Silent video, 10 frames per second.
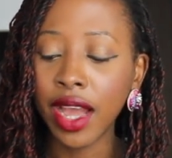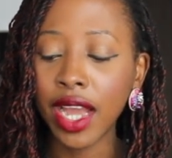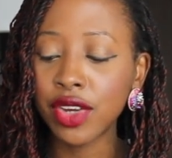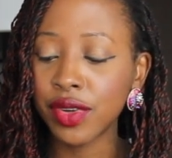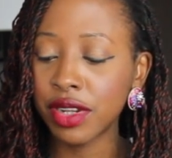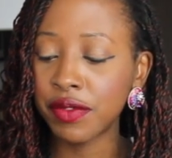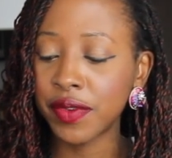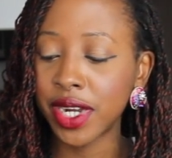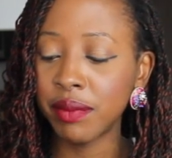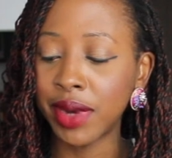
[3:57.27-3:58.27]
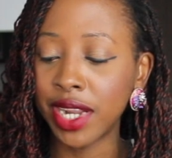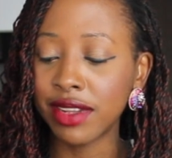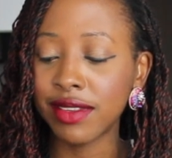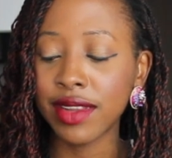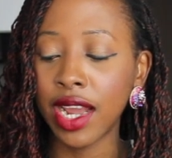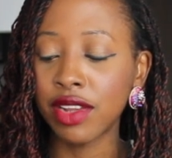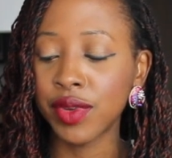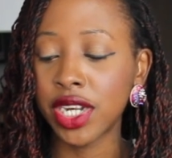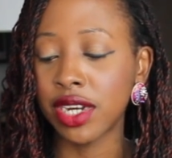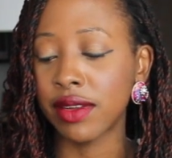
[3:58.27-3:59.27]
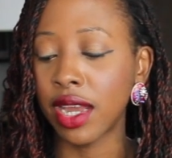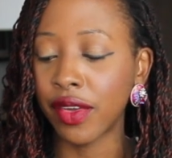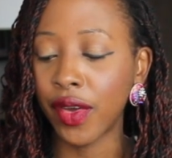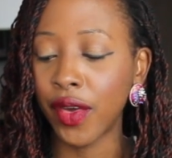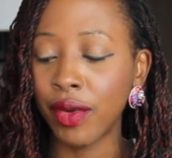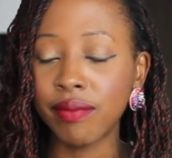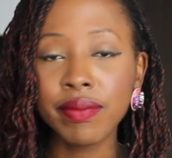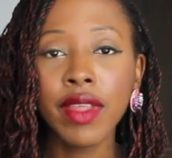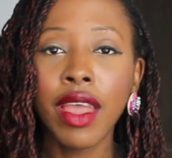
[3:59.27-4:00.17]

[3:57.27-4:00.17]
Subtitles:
I couldn't find my size, which is like a